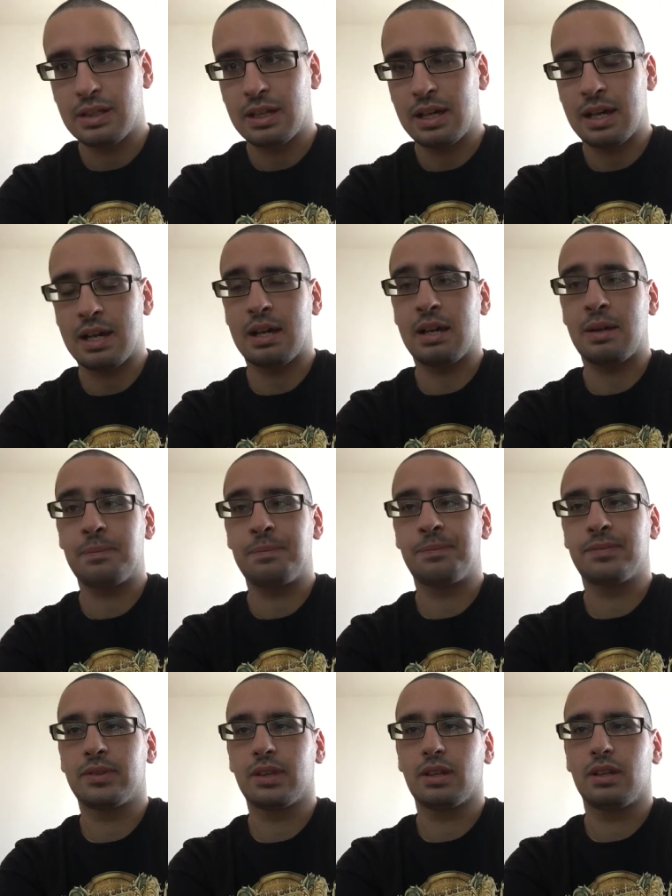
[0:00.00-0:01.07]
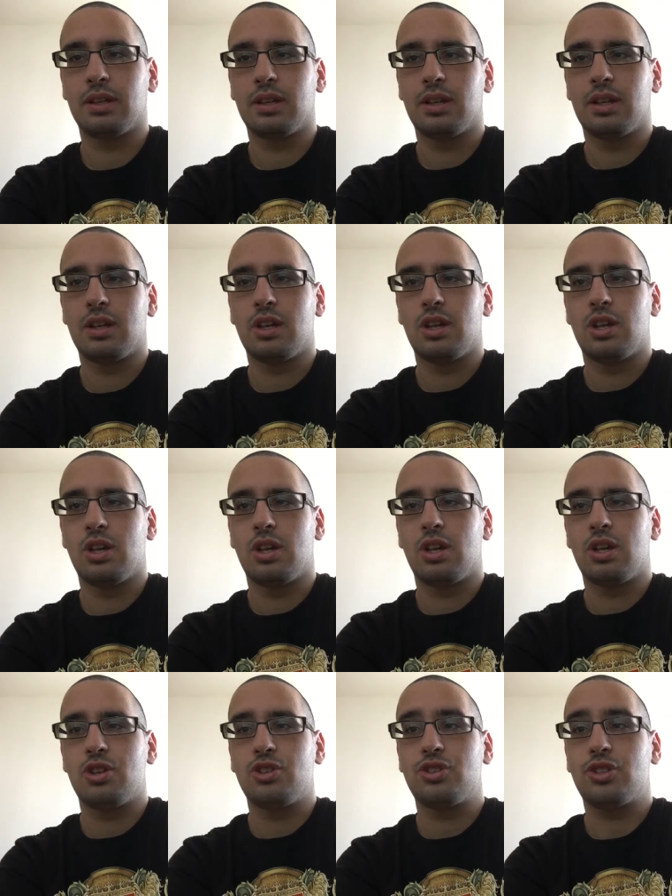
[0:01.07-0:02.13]
Um,
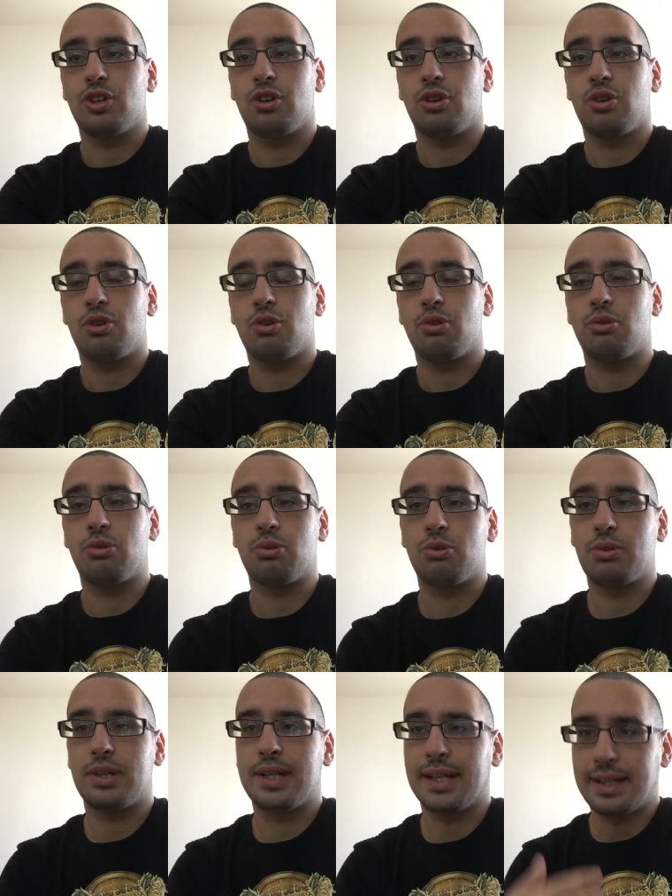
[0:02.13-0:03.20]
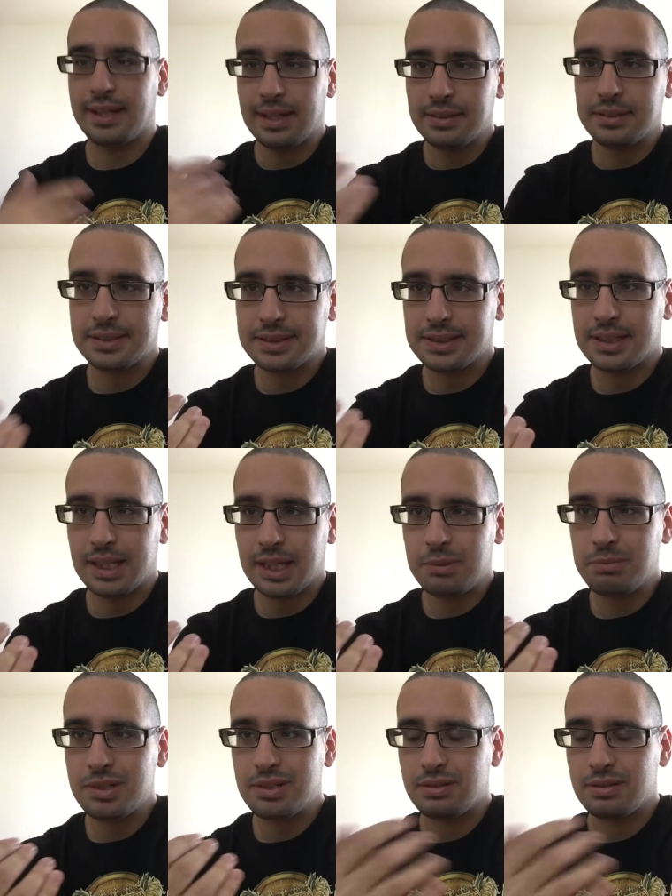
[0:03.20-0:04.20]
so the country's debt